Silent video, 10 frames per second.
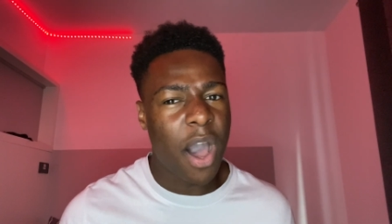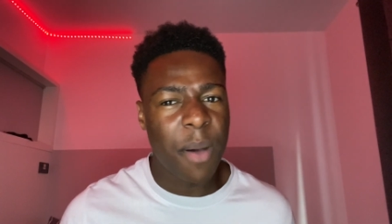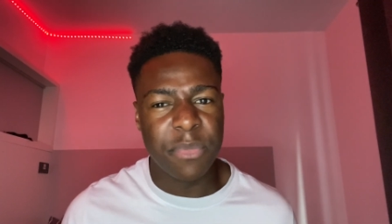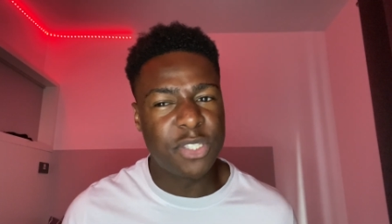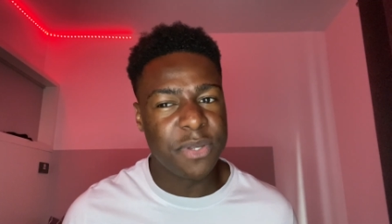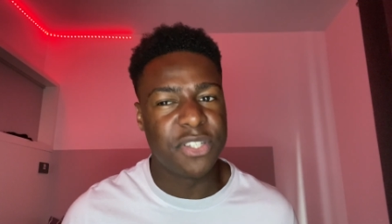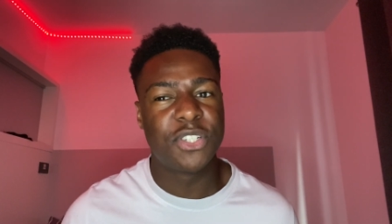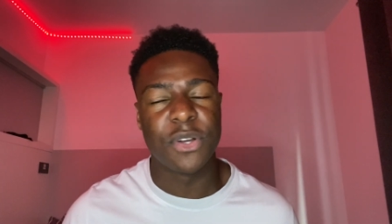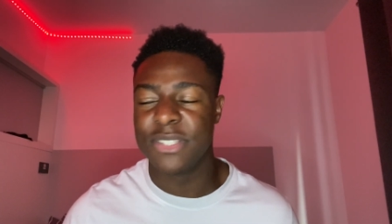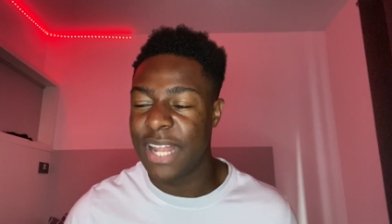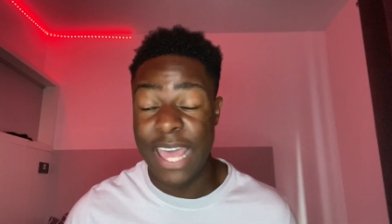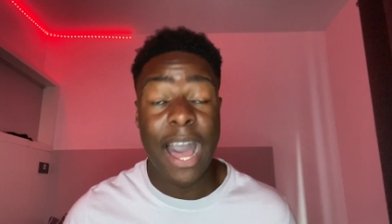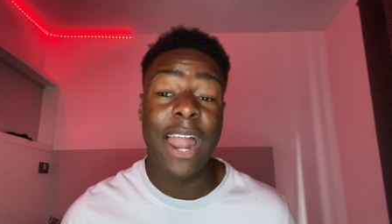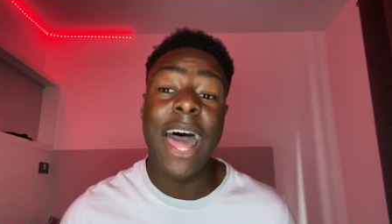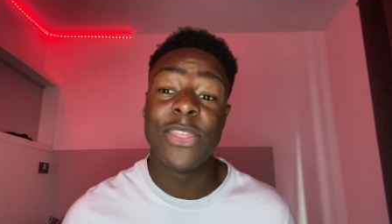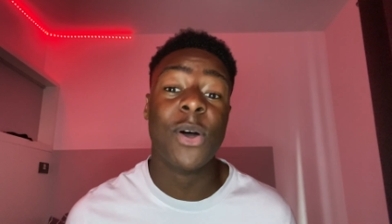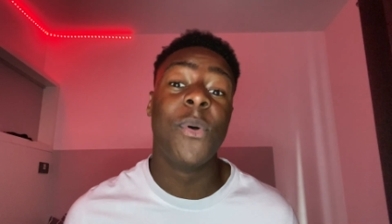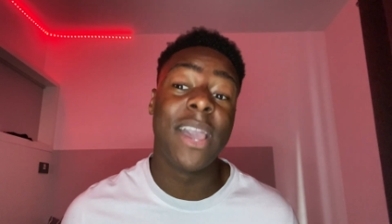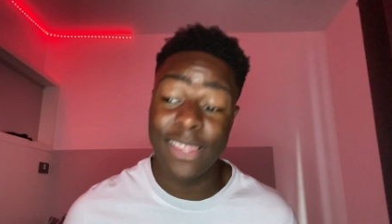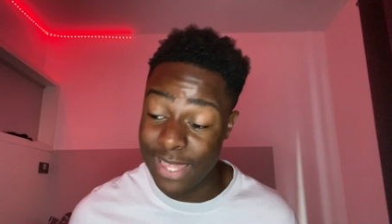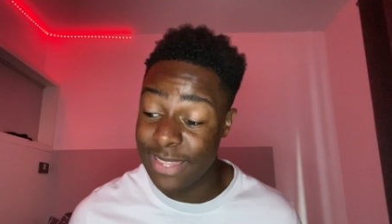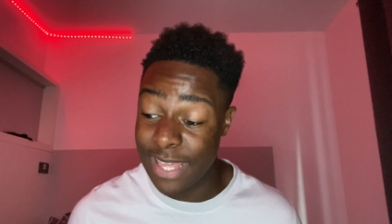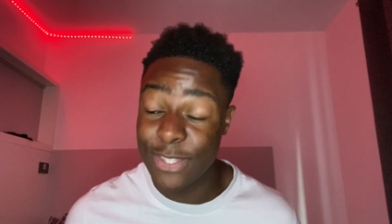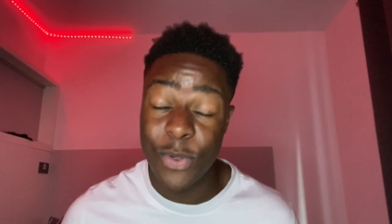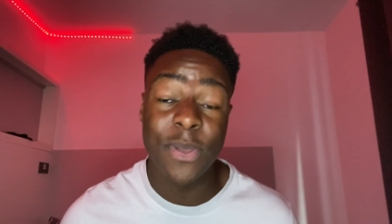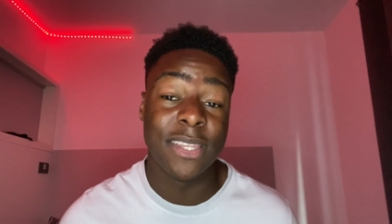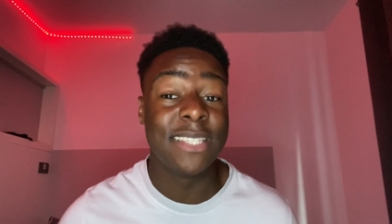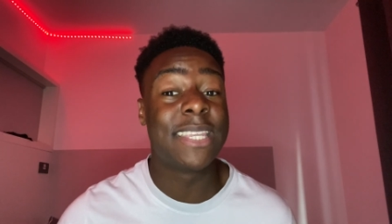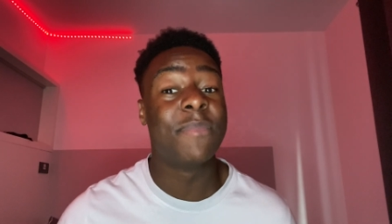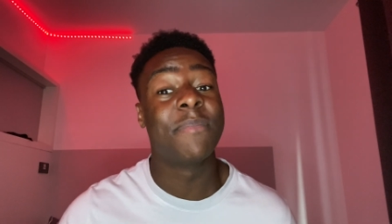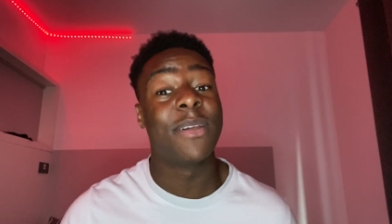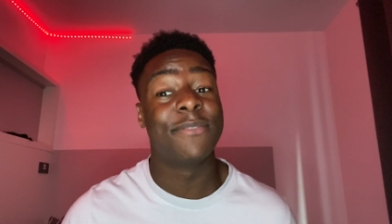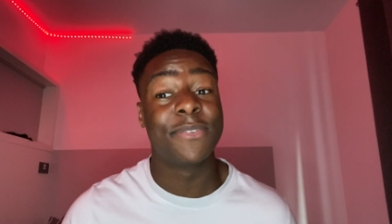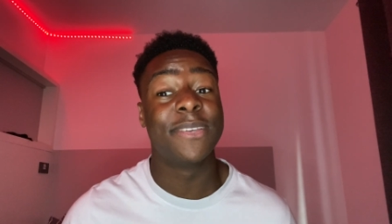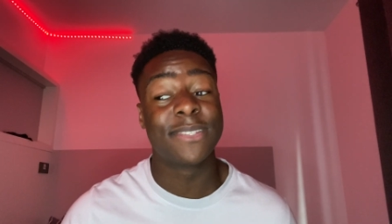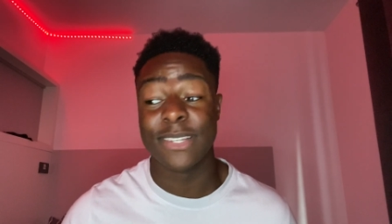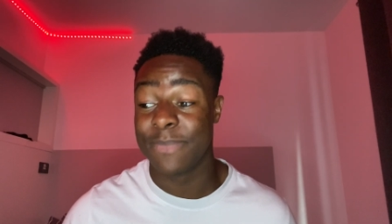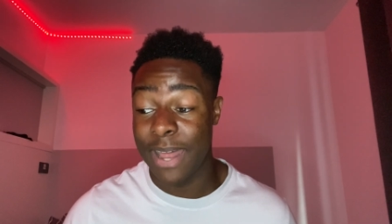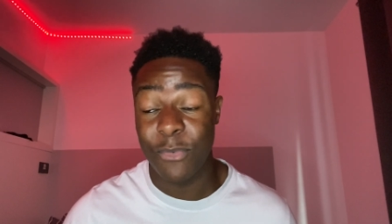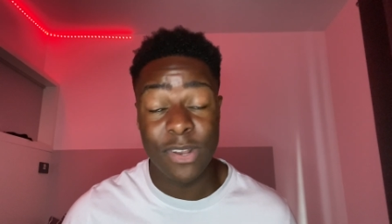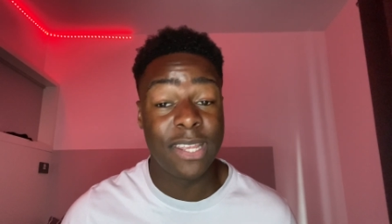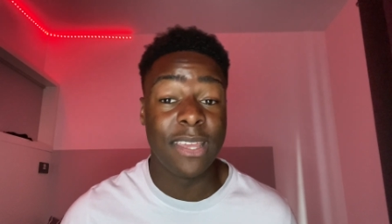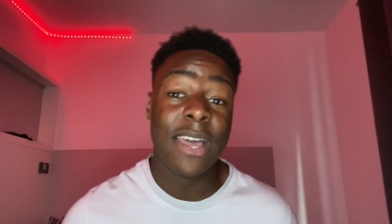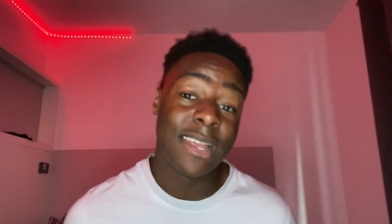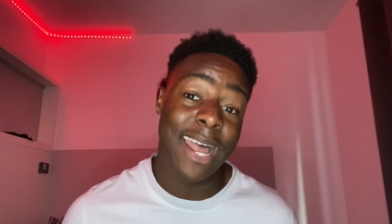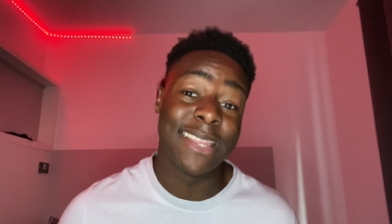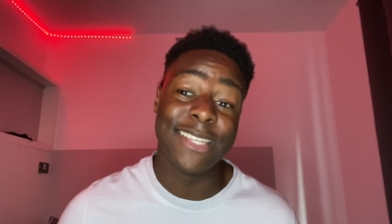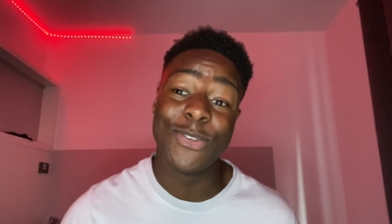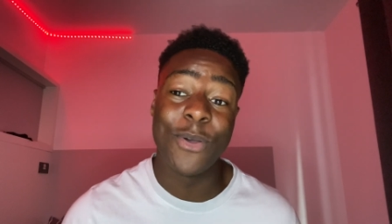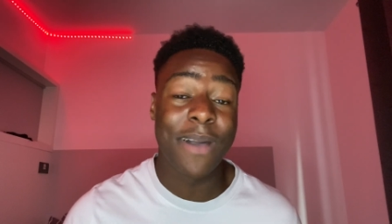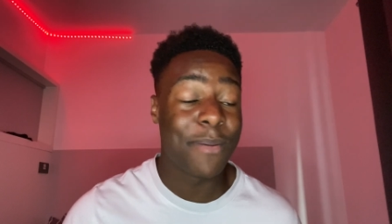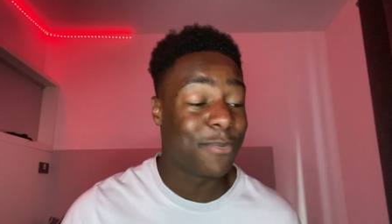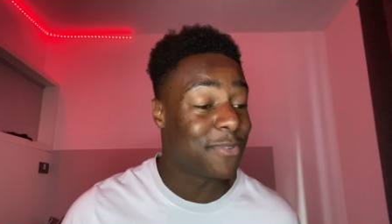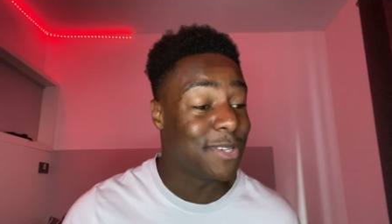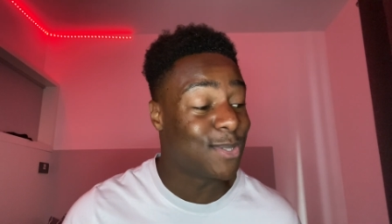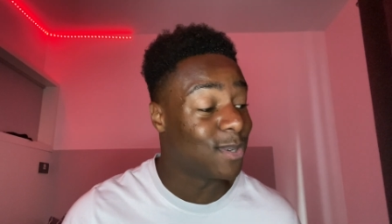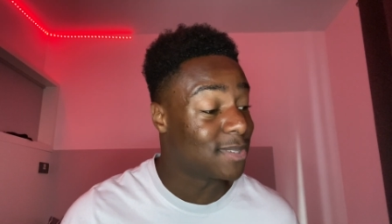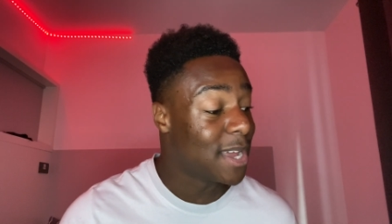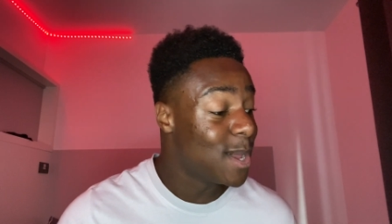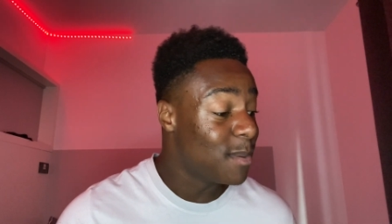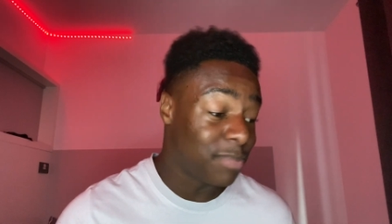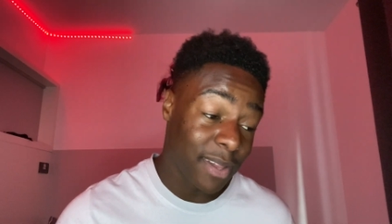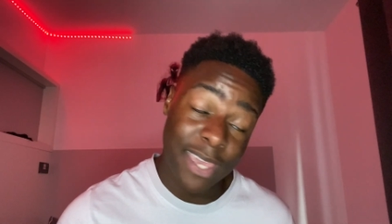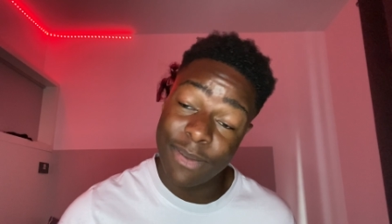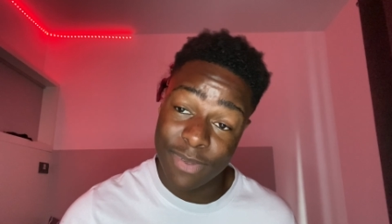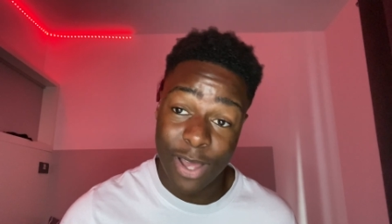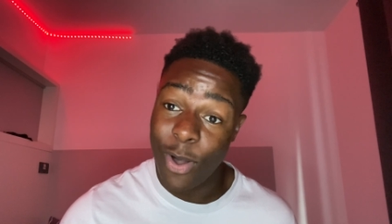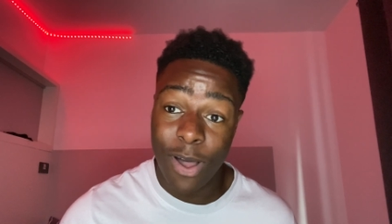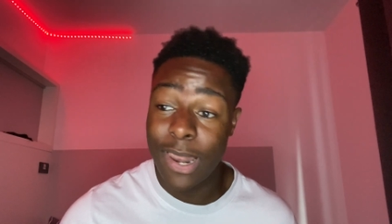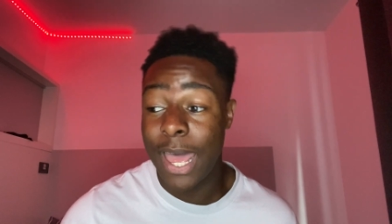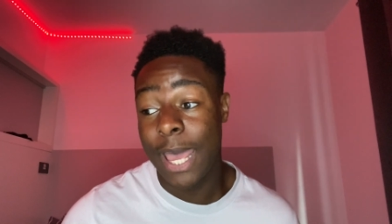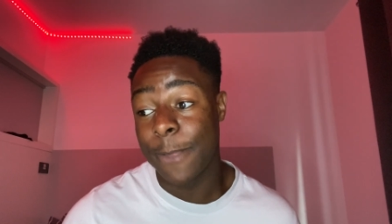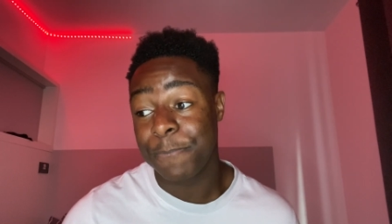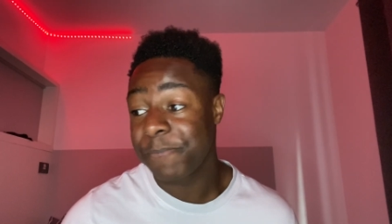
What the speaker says: between shots. Like, I like the way they're doing these Tim and Barry freestyles, man. I really like these No Miming freestyles. But yeah, man, I can't lie.